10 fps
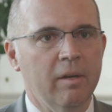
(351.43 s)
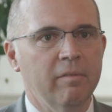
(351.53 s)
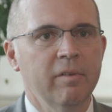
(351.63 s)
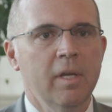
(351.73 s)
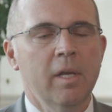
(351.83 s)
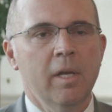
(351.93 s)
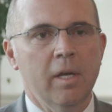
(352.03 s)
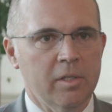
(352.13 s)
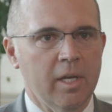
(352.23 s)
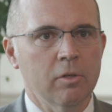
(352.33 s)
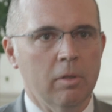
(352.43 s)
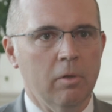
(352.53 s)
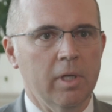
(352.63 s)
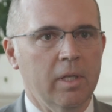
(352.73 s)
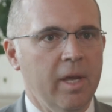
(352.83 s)
of essential
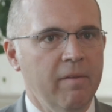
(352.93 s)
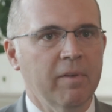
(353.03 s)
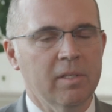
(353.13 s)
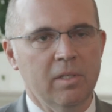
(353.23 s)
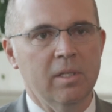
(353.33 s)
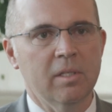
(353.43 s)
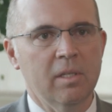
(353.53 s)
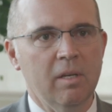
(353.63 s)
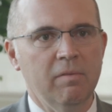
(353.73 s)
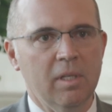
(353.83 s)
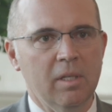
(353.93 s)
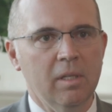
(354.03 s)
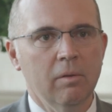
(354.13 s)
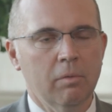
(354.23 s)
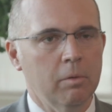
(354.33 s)
oil efficacy and safety
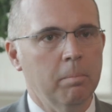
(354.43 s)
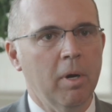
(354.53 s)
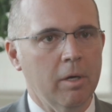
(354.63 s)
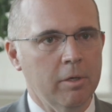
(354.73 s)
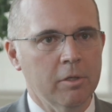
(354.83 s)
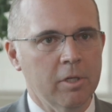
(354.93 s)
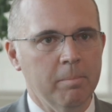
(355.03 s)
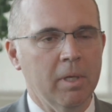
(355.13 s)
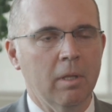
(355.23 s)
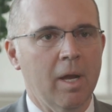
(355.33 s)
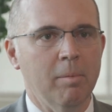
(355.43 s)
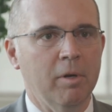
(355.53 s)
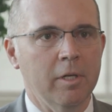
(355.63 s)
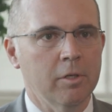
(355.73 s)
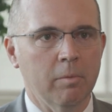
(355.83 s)
through partnership and
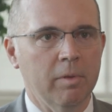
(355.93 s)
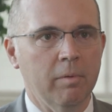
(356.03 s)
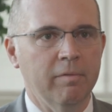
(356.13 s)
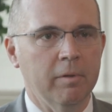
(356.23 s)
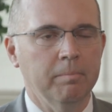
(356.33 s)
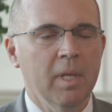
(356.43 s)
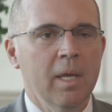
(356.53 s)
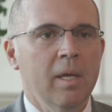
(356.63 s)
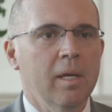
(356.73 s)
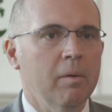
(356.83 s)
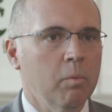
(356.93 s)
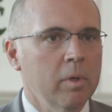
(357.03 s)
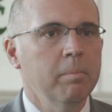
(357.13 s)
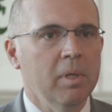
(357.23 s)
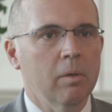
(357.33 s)
collaboration with RIFM. It
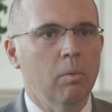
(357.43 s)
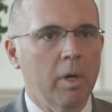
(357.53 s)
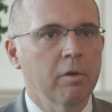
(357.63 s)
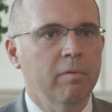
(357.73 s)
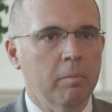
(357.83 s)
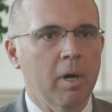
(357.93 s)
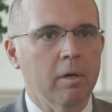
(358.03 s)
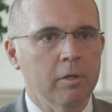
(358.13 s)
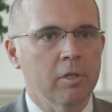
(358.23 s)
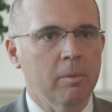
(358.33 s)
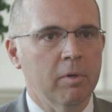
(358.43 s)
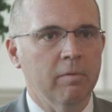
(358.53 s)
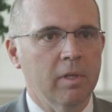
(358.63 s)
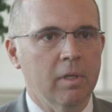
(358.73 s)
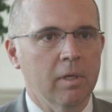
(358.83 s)
will be a wonderful partnership
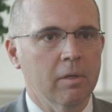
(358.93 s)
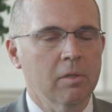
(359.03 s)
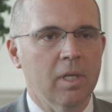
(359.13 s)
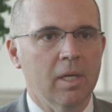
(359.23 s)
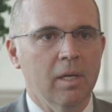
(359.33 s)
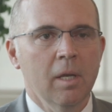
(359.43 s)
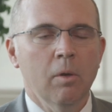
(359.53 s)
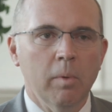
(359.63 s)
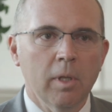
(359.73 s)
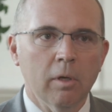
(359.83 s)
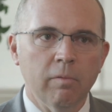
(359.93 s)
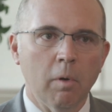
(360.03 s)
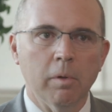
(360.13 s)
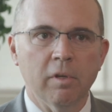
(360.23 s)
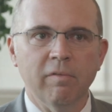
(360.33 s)
over the years that we look
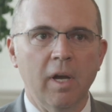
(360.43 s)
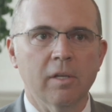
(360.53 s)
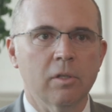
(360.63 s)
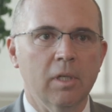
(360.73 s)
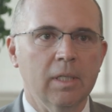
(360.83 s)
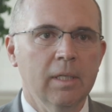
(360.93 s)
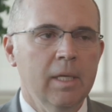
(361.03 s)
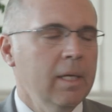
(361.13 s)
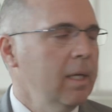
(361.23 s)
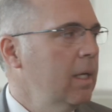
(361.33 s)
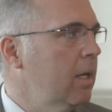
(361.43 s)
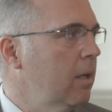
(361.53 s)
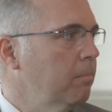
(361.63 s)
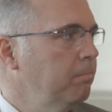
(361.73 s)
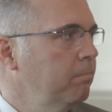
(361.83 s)
forward to fostering.
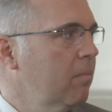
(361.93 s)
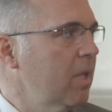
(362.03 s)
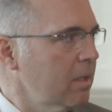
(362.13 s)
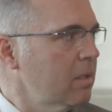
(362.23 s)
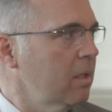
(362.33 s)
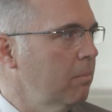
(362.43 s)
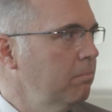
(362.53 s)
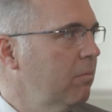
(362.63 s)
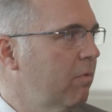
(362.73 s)
Um, thanks, Tim,